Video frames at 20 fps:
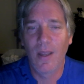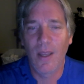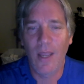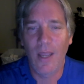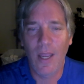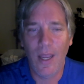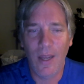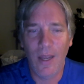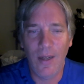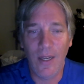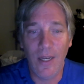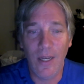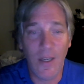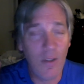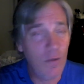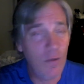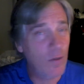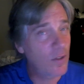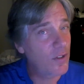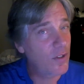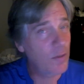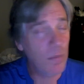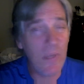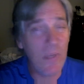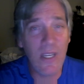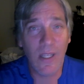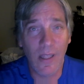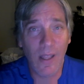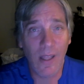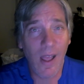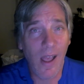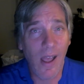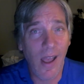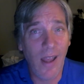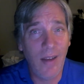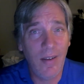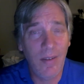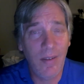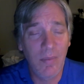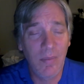And it interests me a
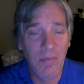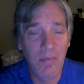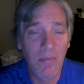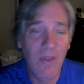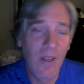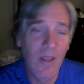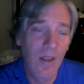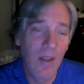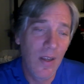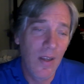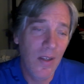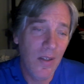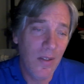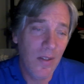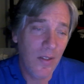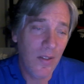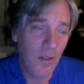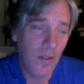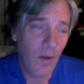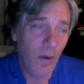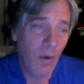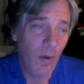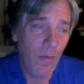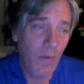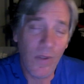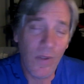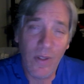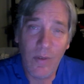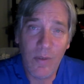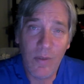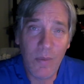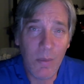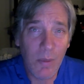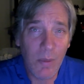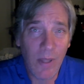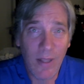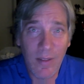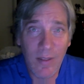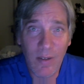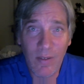lot. So hopefully there's people
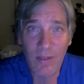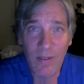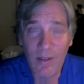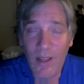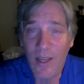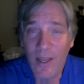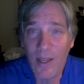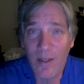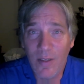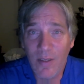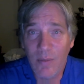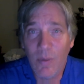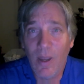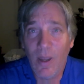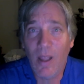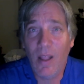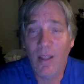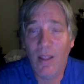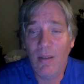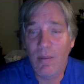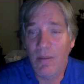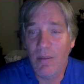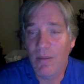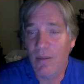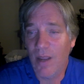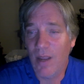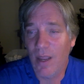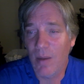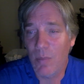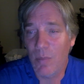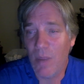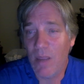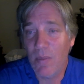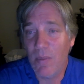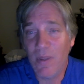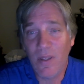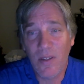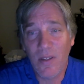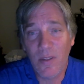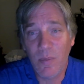out there that like it as well. and maybe
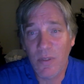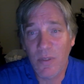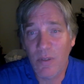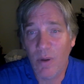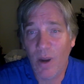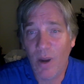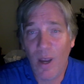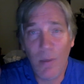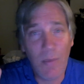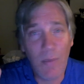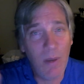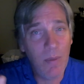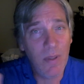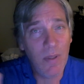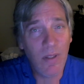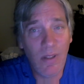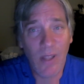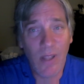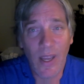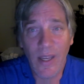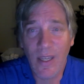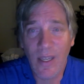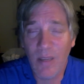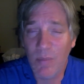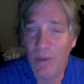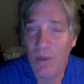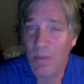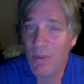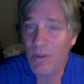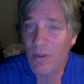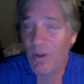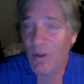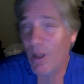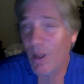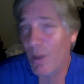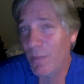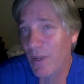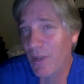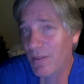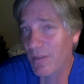they'll subscribe, maybe they'll like it, maybe they'll
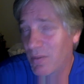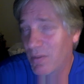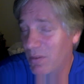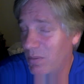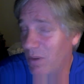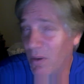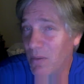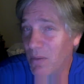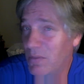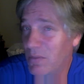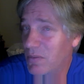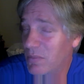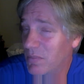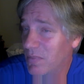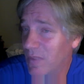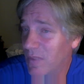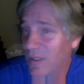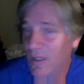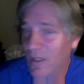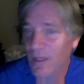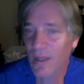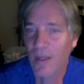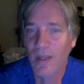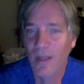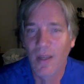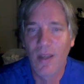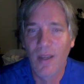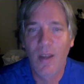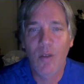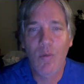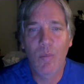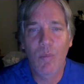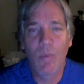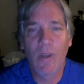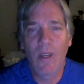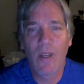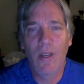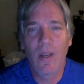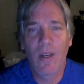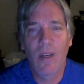comment, who knows.
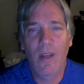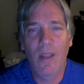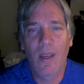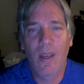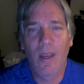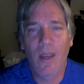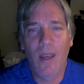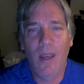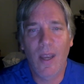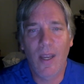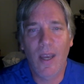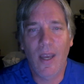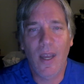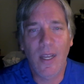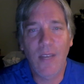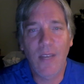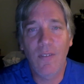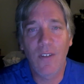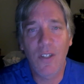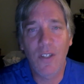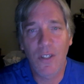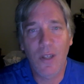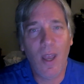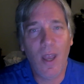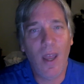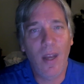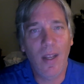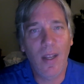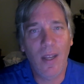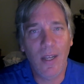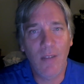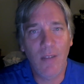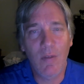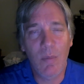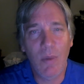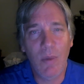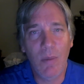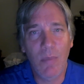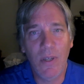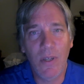But I got to give it a shot. I got to give it
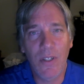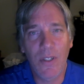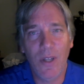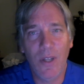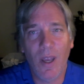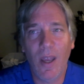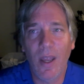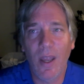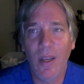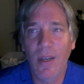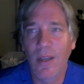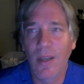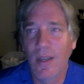my best shot.